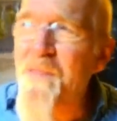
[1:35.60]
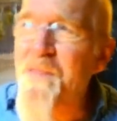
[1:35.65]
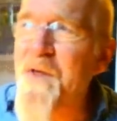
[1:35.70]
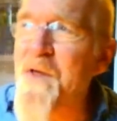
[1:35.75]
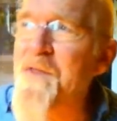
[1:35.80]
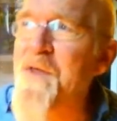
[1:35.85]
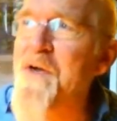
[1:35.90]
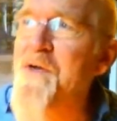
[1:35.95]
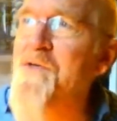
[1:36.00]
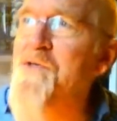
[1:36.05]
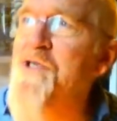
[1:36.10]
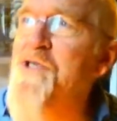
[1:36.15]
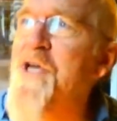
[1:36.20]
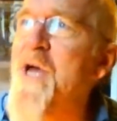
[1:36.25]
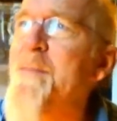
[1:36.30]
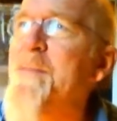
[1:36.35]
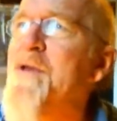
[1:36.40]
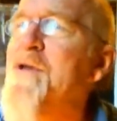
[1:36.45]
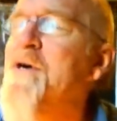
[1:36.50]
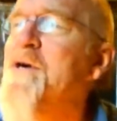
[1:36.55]
that those
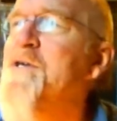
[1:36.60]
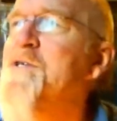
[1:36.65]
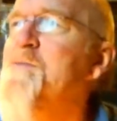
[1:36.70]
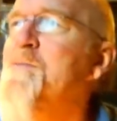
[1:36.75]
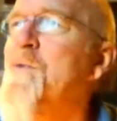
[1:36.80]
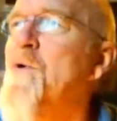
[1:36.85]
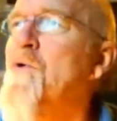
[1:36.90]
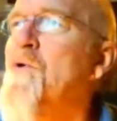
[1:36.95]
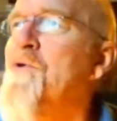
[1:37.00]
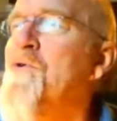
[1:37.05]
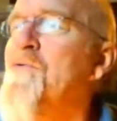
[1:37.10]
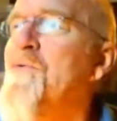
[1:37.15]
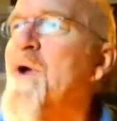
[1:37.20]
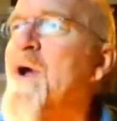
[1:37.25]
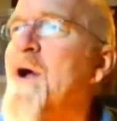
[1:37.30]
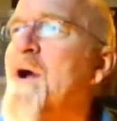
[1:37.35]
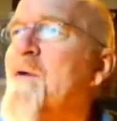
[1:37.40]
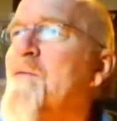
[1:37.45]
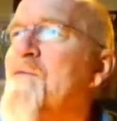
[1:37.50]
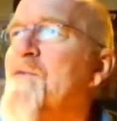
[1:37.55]
Geminis born
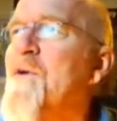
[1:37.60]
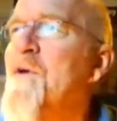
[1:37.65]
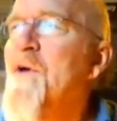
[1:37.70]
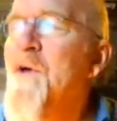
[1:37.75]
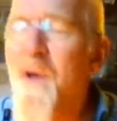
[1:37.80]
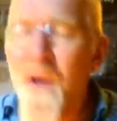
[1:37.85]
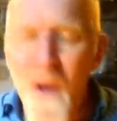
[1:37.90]
around